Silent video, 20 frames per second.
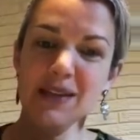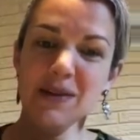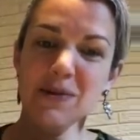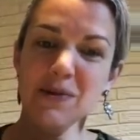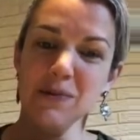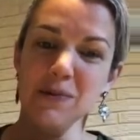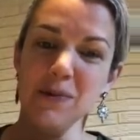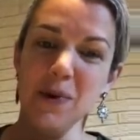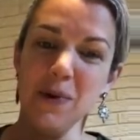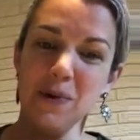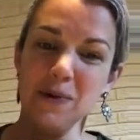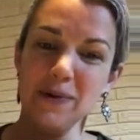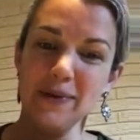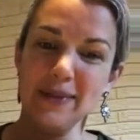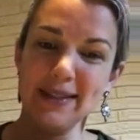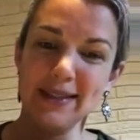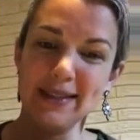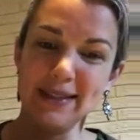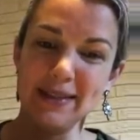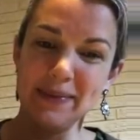a
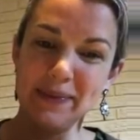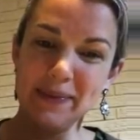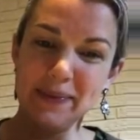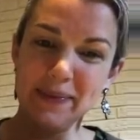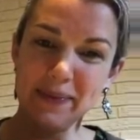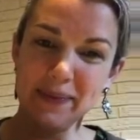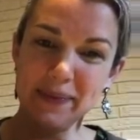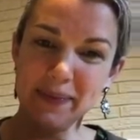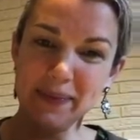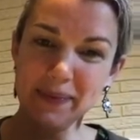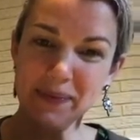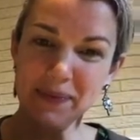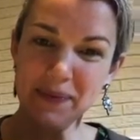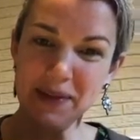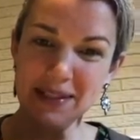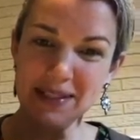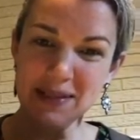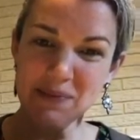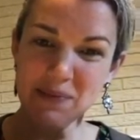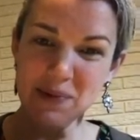rose.
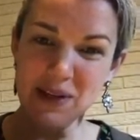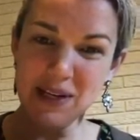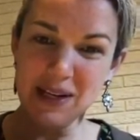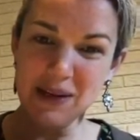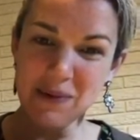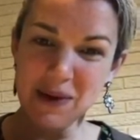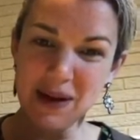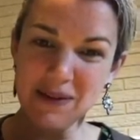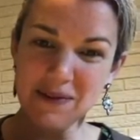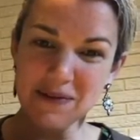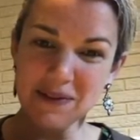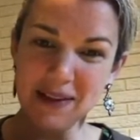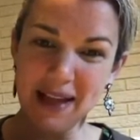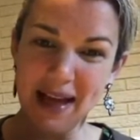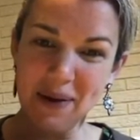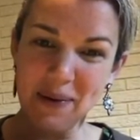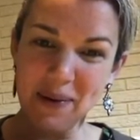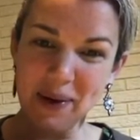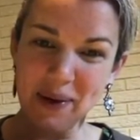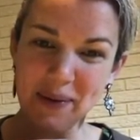That's a pretty red
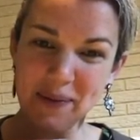flower.